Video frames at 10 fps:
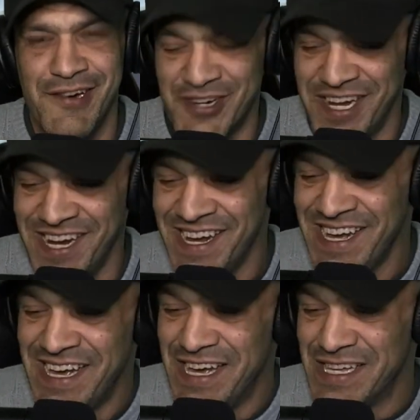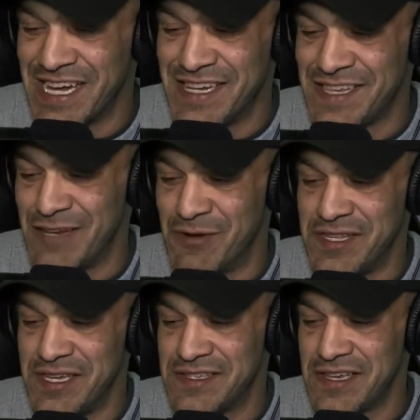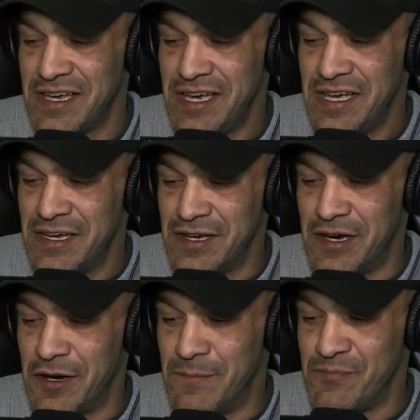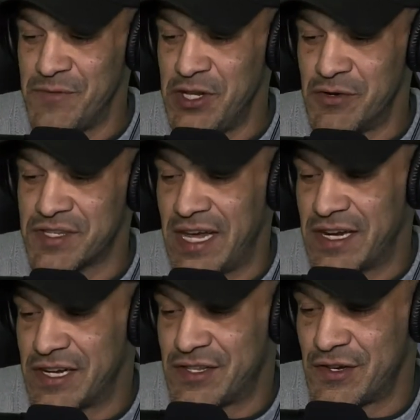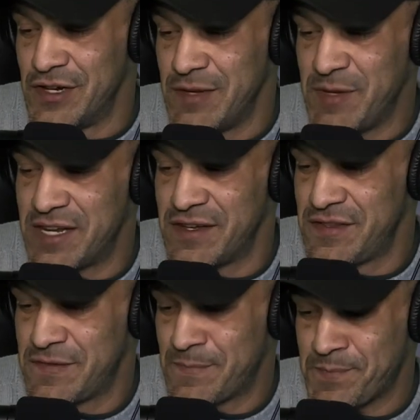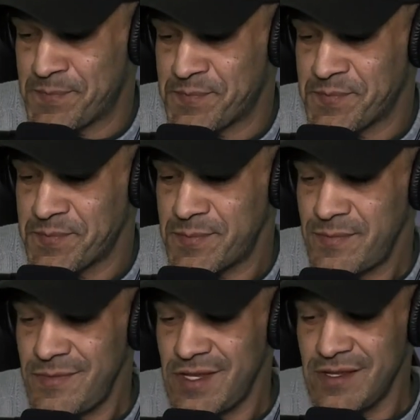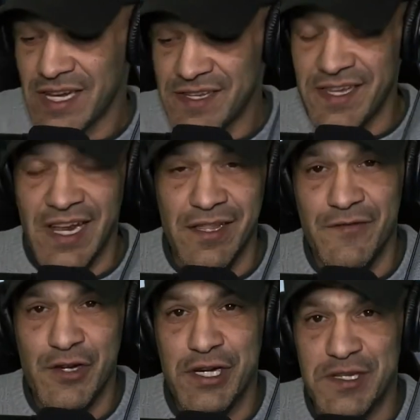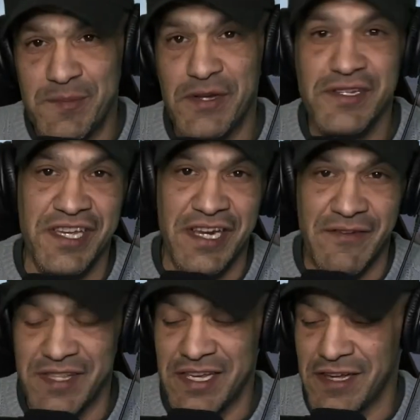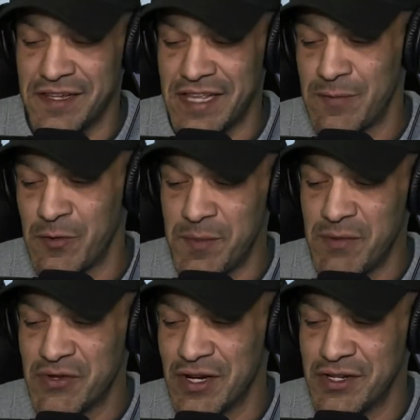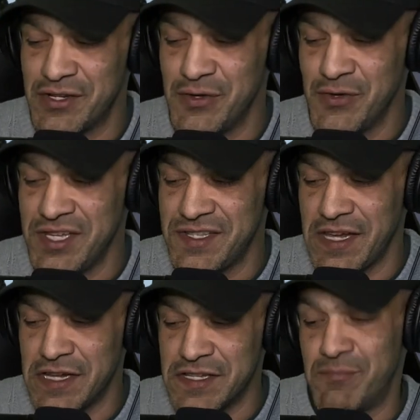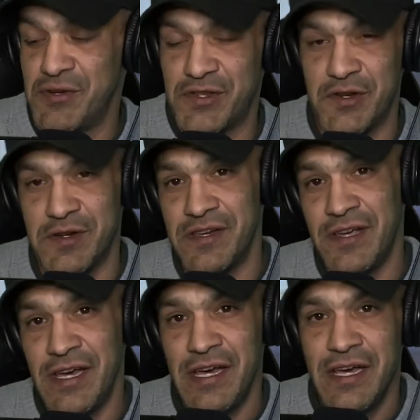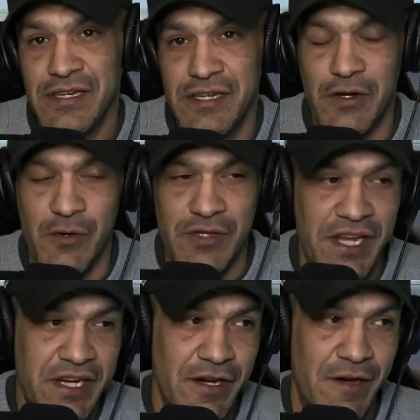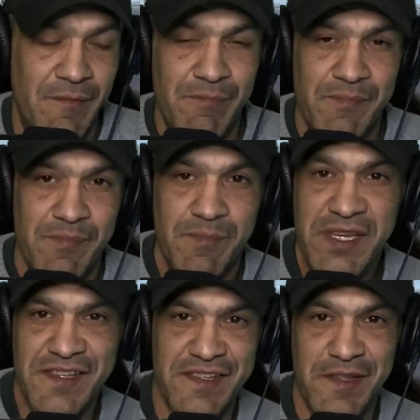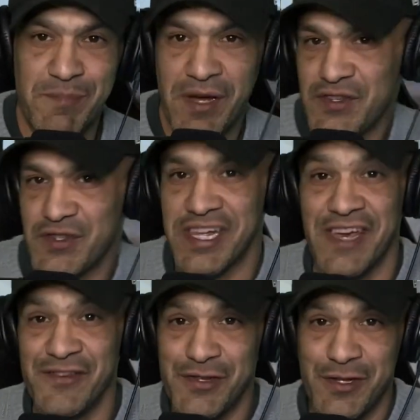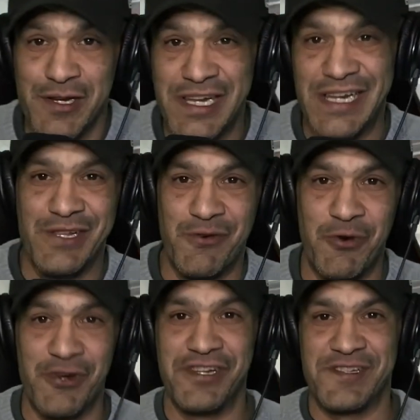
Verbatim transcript: okay? Like I said, with these, um, you know, it's kind of concerning because, like I said, I love a good conspiracy and everything like that. But when people start to do these things and put certain, you know, like um, pieces of the puzzle together, you start getting a little worried